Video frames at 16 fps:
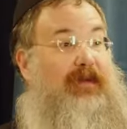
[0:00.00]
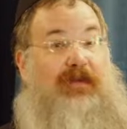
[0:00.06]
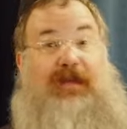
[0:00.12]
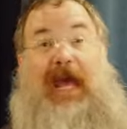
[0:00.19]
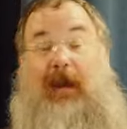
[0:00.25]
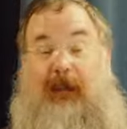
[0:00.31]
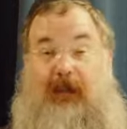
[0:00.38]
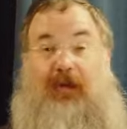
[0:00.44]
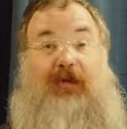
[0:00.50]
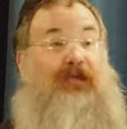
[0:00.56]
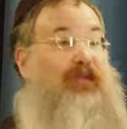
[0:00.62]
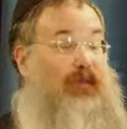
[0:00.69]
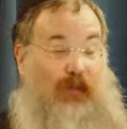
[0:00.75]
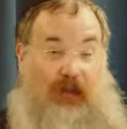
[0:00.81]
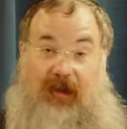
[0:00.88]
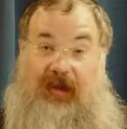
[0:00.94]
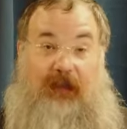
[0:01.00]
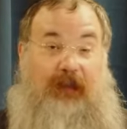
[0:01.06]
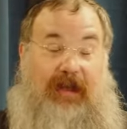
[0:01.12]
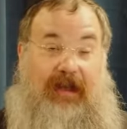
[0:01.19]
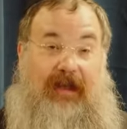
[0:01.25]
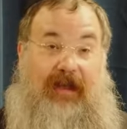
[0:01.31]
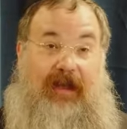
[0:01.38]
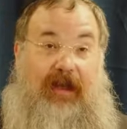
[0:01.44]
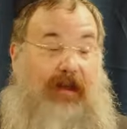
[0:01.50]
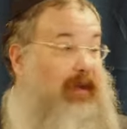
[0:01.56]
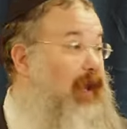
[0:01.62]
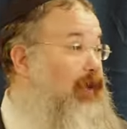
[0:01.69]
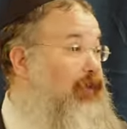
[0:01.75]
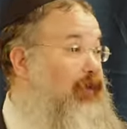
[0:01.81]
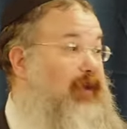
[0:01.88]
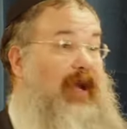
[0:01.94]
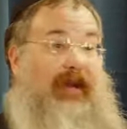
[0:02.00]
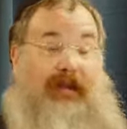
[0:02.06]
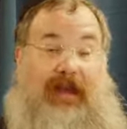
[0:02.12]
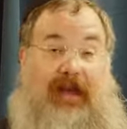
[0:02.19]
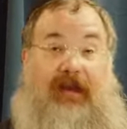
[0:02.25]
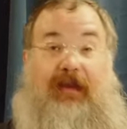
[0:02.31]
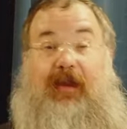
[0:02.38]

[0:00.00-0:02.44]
that person would have been there. Now they're not there.